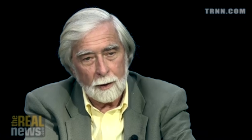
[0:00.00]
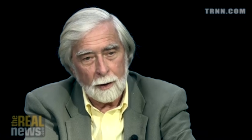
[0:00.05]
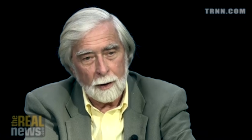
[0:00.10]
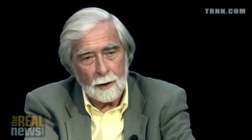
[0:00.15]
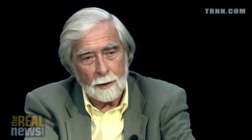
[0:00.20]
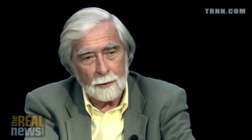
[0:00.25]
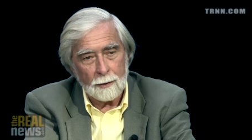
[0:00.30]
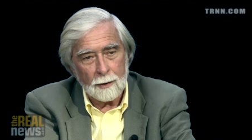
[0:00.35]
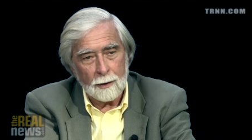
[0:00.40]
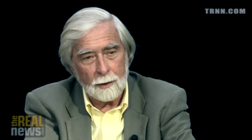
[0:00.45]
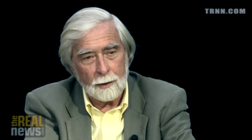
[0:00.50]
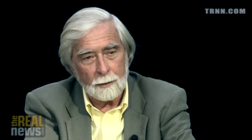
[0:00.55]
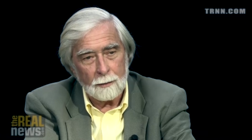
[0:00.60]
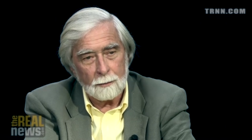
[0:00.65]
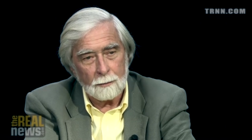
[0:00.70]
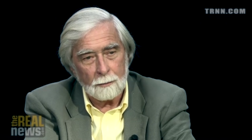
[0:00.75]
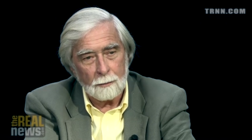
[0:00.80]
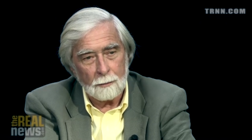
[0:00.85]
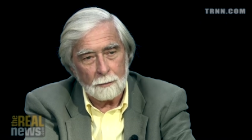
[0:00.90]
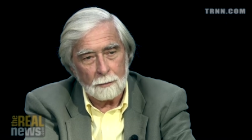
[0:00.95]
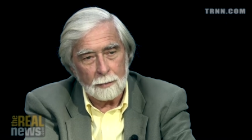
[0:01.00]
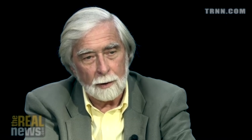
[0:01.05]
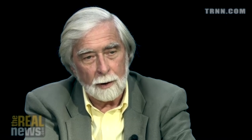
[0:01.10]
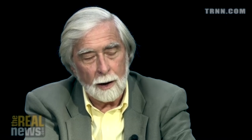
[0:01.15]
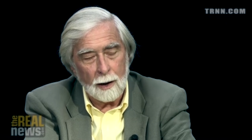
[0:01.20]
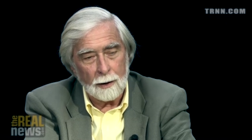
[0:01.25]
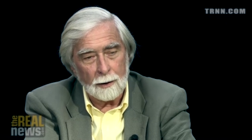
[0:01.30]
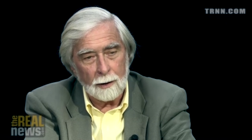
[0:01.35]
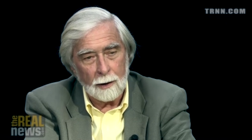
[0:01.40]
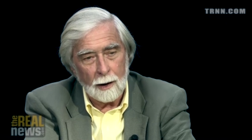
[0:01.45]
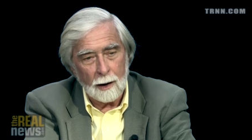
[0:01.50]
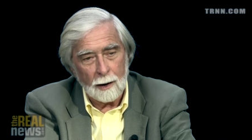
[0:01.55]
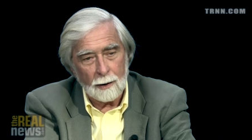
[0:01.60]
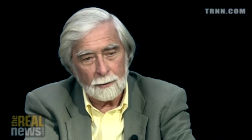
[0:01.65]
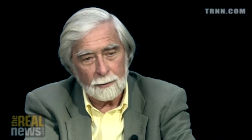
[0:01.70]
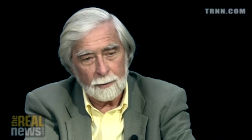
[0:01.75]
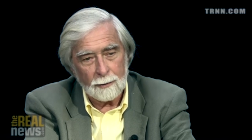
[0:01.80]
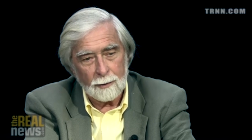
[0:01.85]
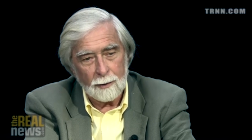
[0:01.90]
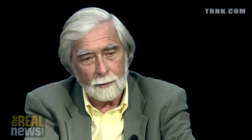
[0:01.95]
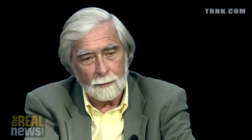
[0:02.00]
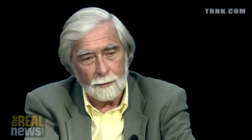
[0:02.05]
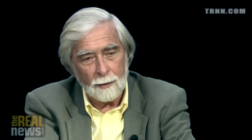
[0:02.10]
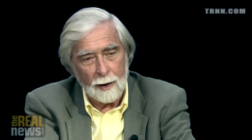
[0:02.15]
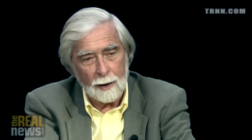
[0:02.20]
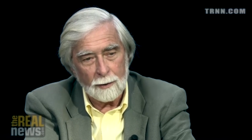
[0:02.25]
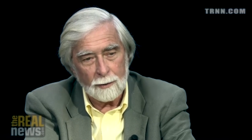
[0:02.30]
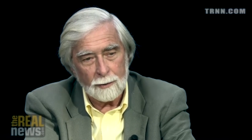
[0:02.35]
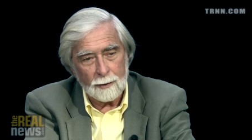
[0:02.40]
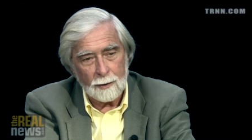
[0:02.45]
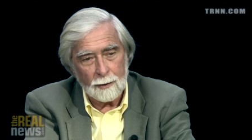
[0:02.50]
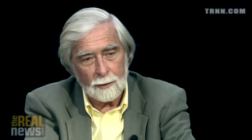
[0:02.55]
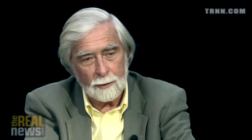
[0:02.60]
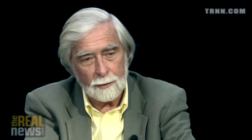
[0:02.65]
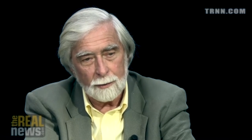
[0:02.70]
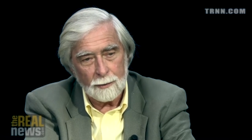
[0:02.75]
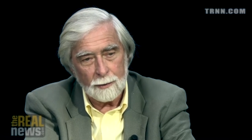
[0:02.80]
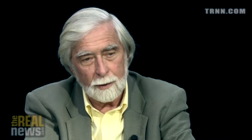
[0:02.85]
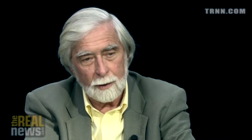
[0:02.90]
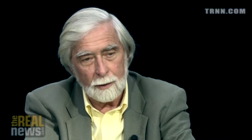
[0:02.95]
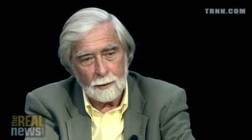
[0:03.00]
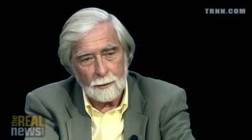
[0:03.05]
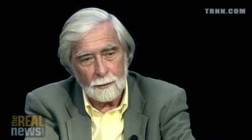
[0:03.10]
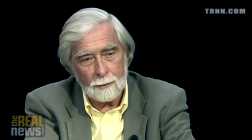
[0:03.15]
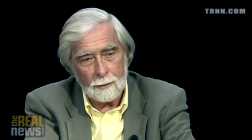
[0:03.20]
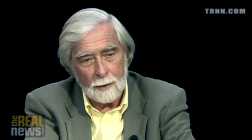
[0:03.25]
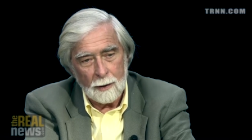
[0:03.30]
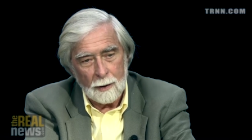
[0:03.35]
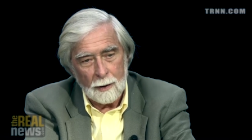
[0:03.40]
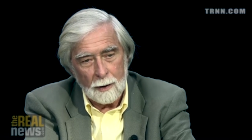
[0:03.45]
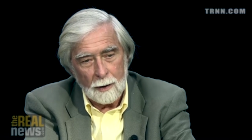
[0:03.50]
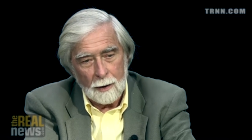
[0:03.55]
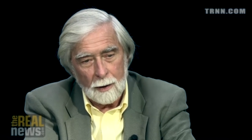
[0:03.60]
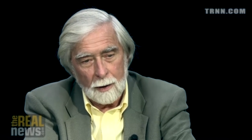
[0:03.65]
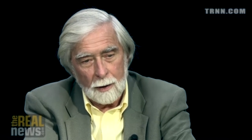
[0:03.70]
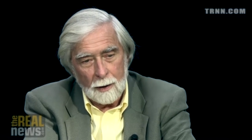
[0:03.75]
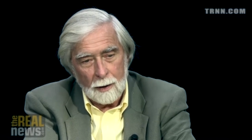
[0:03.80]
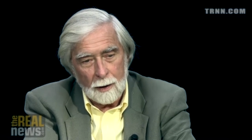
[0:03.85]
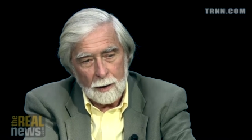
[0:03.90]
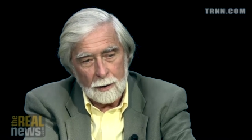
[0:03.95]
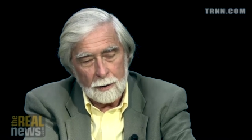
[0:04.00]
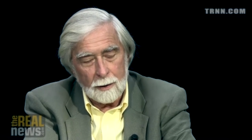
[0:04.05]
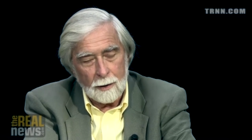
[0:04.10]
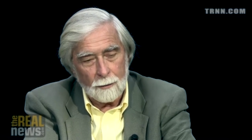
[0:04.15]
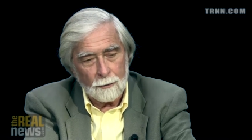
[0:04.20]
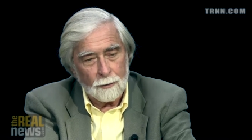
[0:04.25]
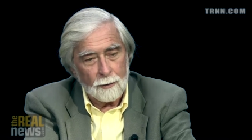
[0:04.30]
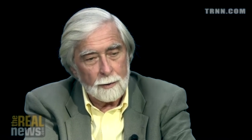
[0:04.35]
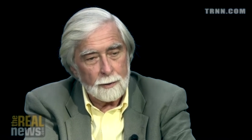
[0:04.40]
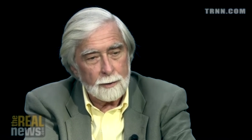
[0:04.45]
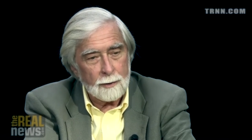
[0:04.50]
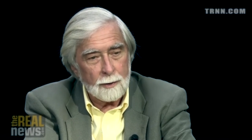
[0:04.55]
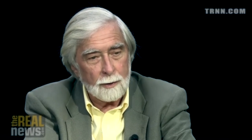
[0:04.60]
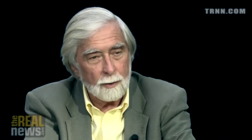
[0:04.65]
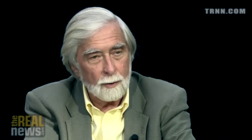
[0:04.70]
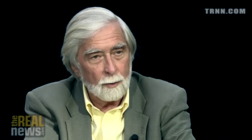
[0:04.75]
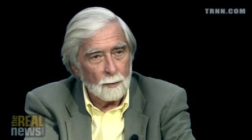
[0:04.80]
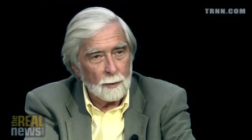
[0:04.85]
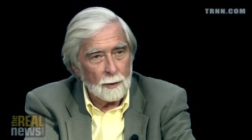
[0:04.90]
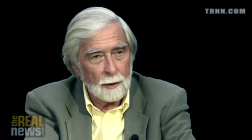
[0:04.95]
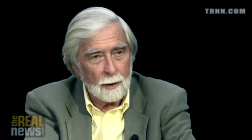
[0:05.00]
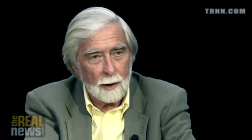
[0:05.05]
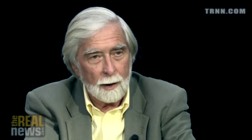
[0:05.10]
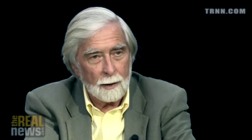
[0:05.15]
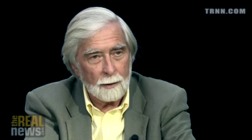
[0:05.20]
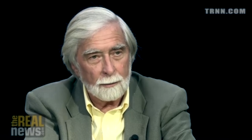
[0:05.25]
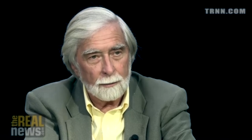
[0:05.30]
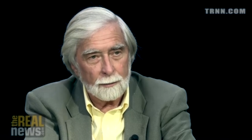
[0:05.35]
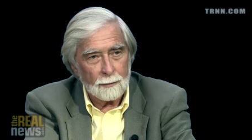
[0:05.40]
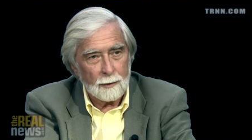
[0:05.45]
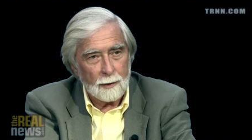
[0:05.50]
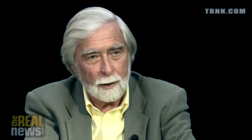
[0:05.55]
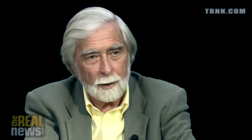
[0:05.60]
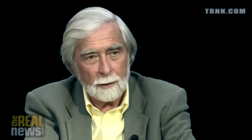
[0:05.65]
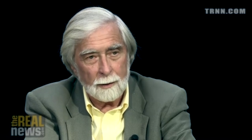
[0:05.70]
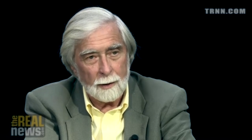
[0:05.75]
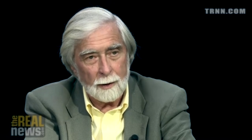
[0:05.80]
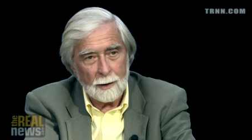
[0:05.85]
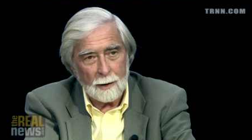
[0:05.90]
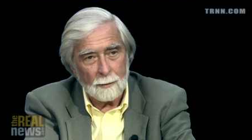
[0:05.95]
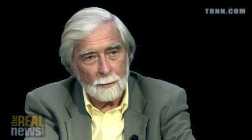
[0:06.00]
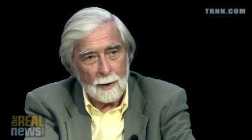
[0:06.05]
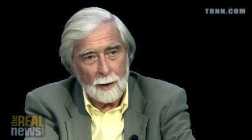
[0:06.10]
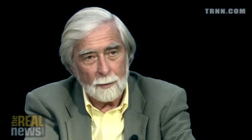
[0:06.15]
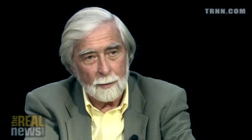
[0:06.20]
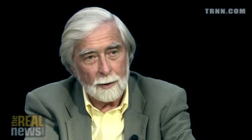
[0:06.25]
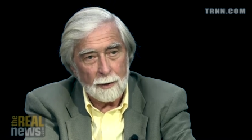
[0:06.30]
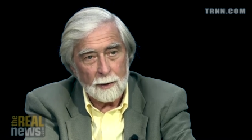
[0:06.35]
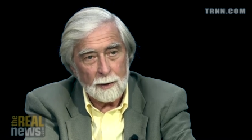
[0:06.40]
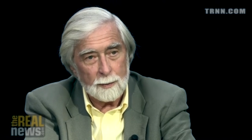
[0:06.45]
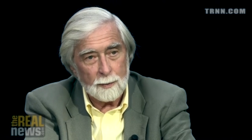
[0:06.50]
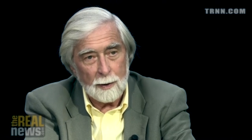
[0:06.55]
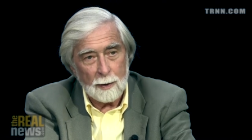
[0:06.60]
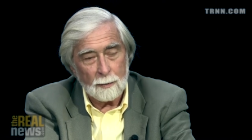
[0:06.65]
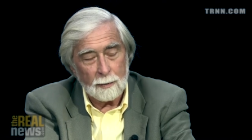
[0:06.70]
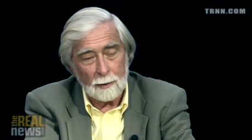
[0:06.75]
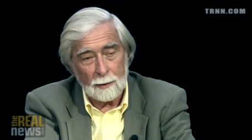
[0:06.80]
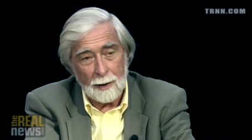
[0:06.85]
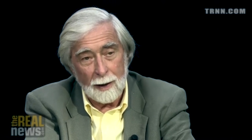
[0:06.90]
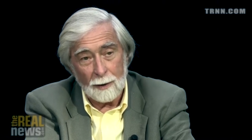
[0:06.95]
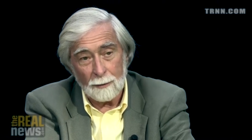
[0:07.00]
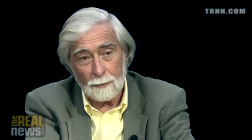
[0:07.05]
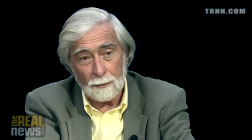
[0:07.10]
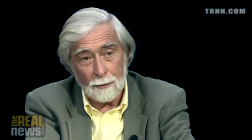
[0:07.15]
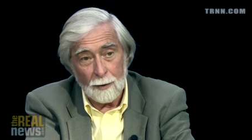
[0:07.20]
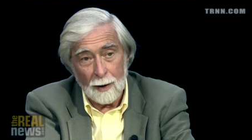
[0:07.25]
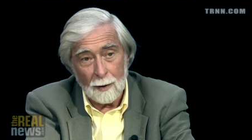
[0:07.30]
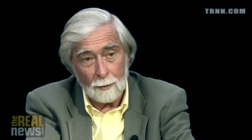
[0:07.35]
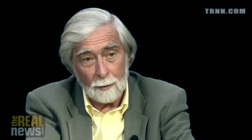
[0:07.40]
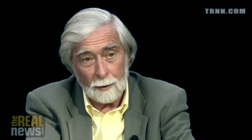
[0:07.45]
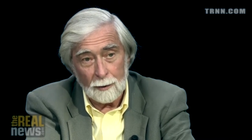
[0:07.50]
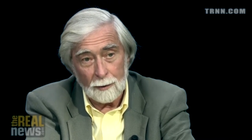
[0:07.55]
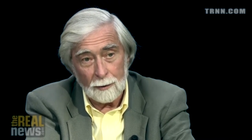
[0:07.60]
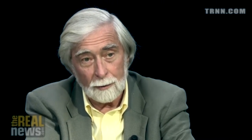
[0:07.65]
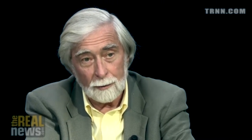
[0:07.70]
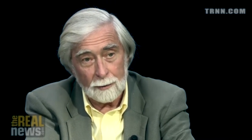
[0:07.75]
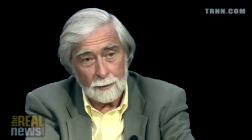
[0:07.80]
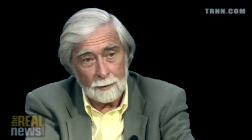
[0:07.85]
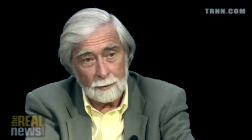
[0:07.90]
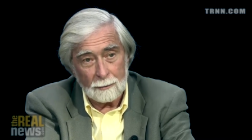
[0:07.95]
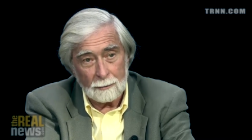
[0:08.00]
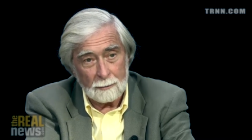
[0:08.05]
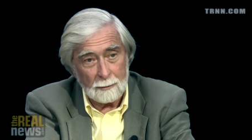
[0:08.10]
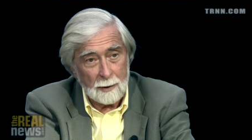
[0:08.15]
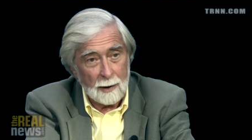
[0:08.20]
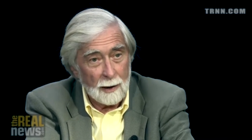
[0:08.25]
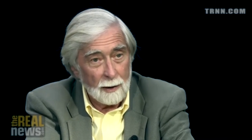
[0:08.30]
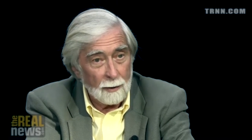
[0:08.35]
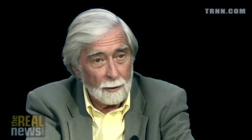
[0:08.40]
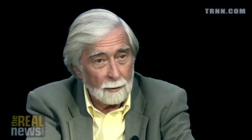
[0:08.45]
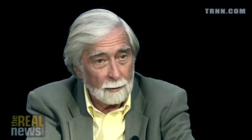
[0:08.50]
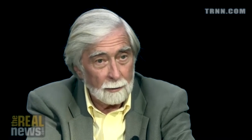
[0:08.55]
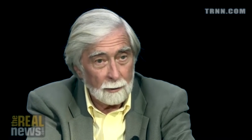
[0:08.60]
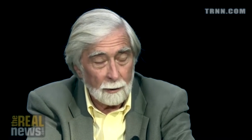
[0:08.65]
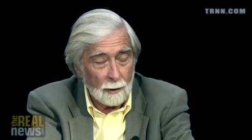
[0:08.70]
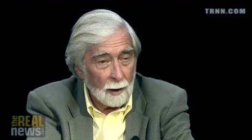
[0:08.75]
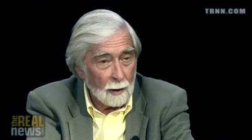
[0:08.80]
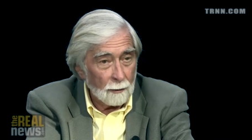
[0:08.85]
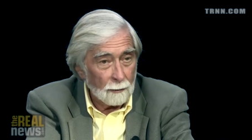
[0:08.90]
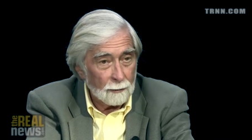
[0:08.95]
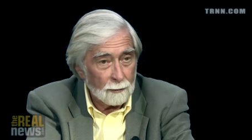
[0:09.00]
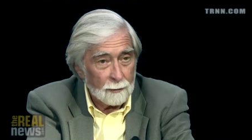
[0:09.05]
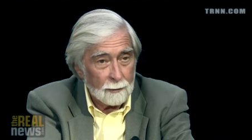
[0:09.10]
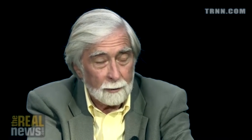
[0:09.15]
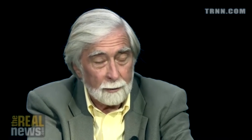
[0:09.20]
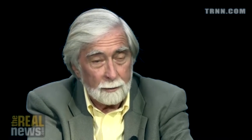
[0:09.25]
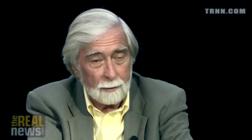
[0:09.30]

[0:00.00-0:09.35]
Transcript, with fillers: And the bloodlust, the vengeance, the indifference to human life, the idea that maybe these people had families and cared, loved,